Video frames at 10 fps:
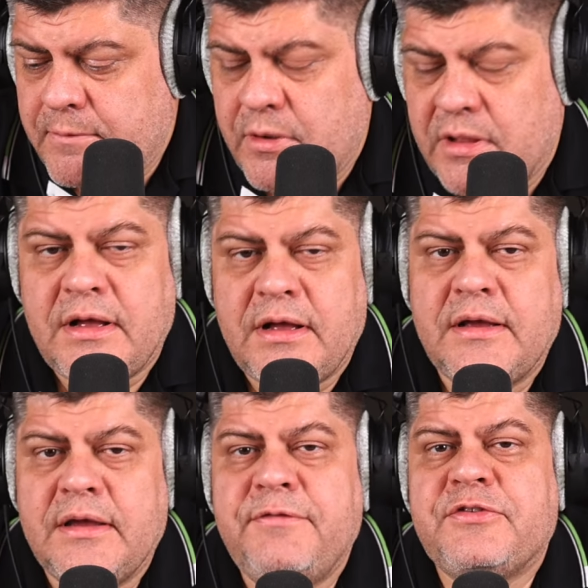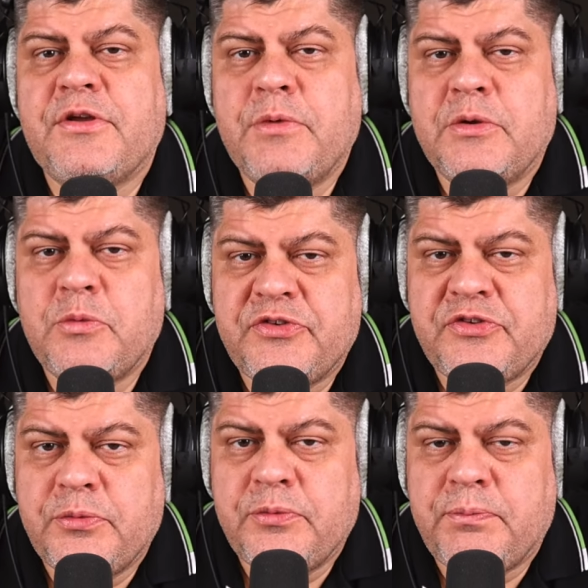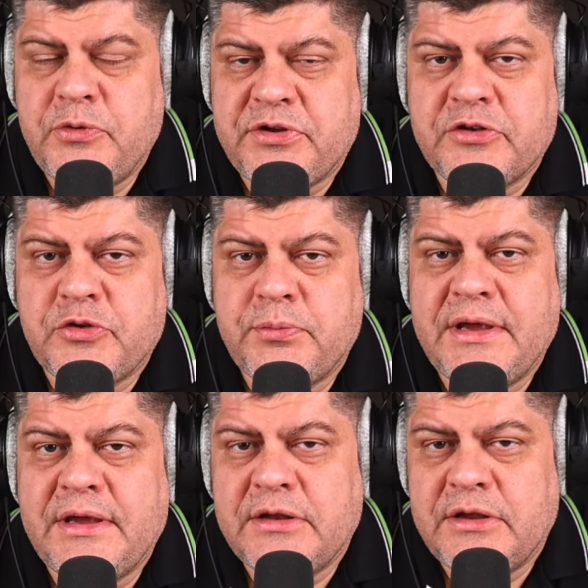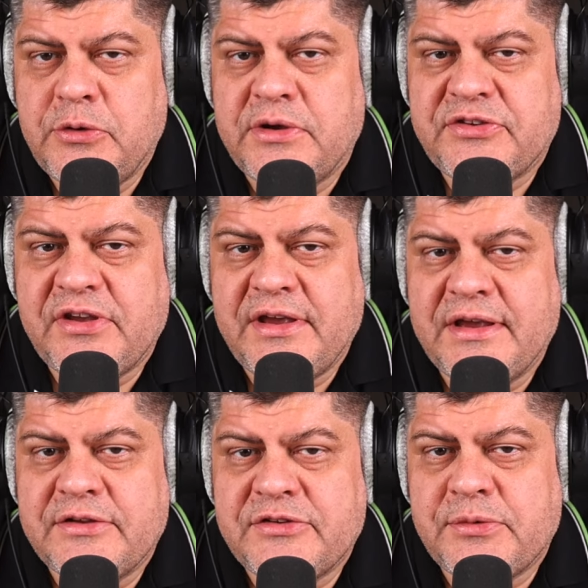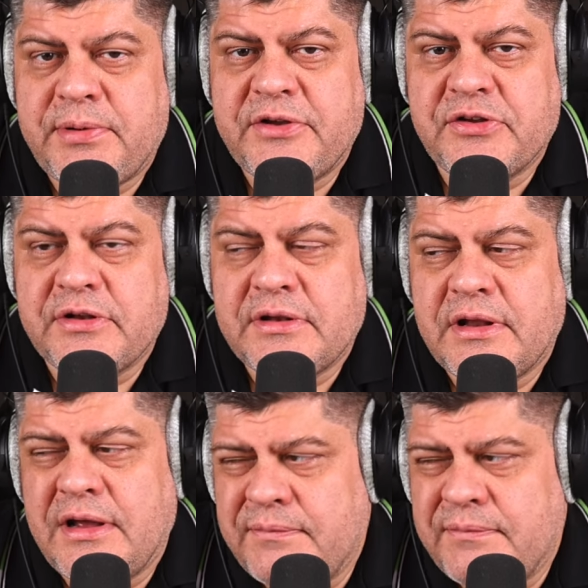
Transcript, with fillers: Well, if someone wants to Putin to be in the USA as a president,